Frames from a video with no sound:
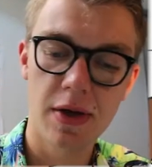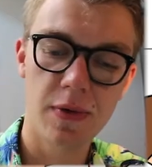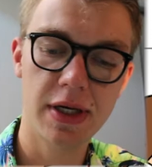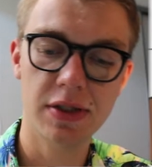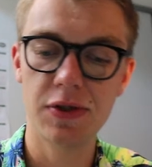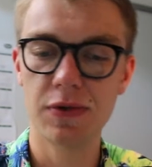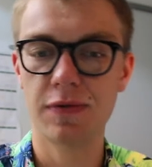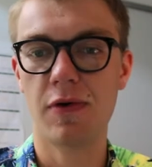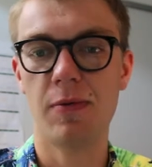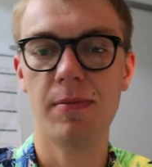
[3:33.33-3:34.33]
We can choose
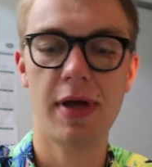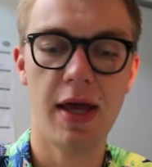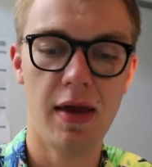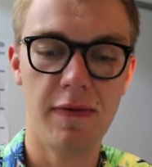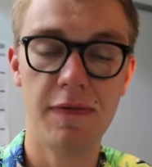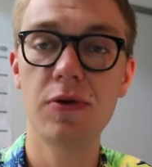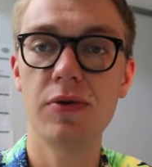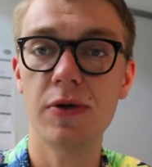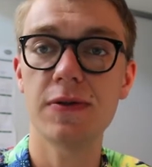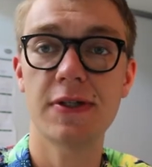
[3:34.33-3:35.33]
from a few
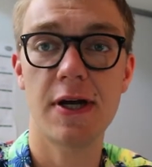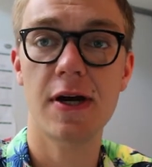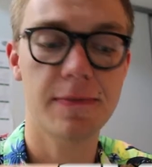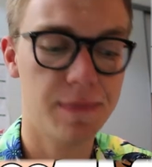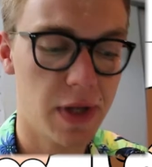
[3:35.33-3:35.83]
noses here.